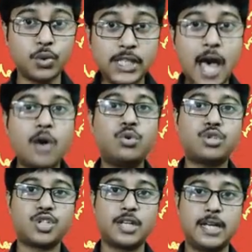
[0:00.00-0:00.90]

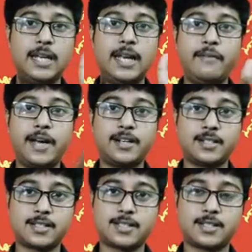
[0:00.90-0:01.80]
without
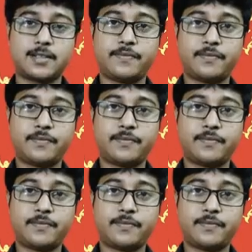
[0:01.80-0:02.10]
laborers.